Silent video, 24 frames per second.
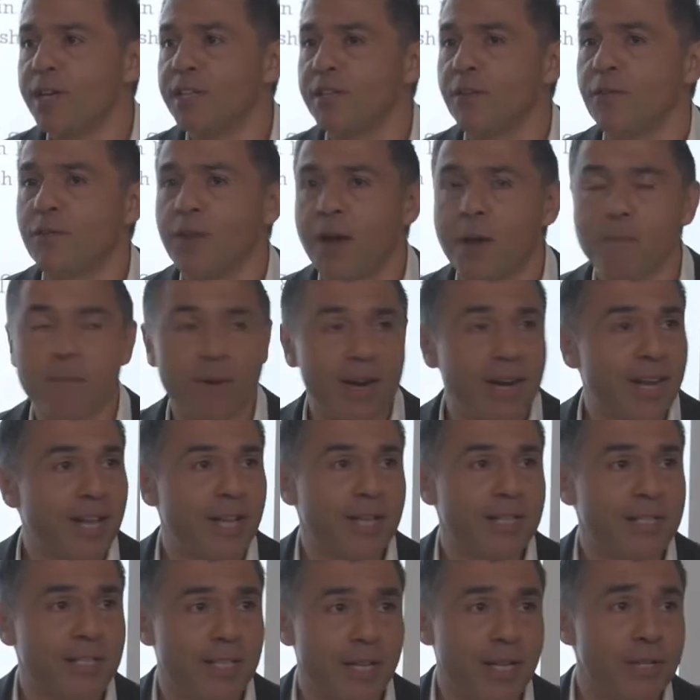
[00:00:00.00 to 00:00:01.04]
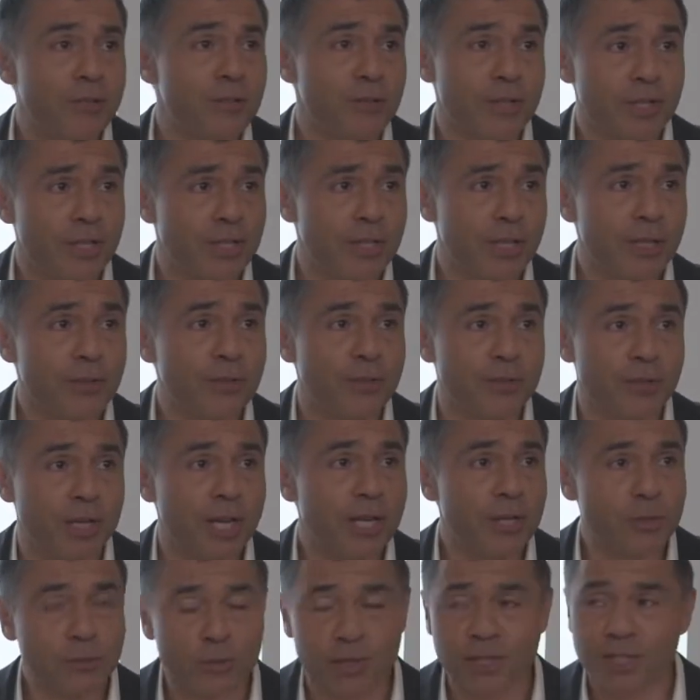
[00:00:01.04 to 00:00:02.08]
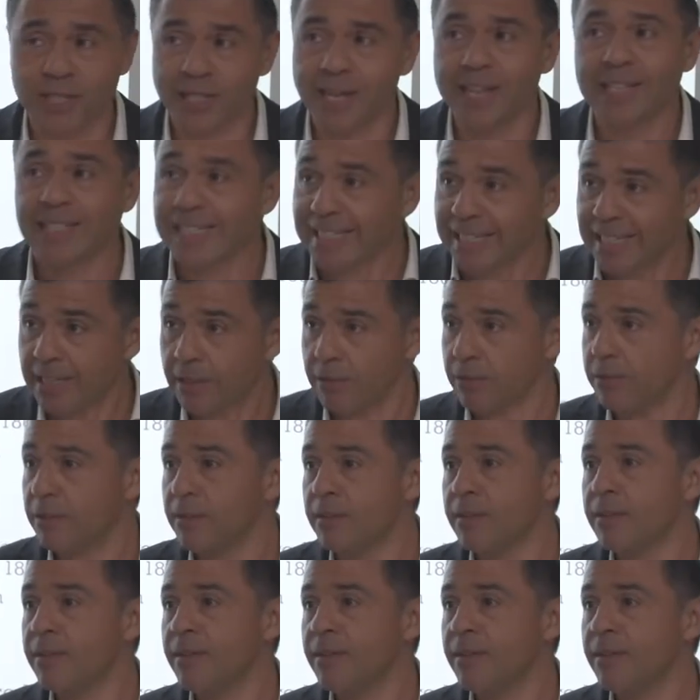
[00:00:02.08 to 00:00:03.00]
defined by legislation still today in 2018.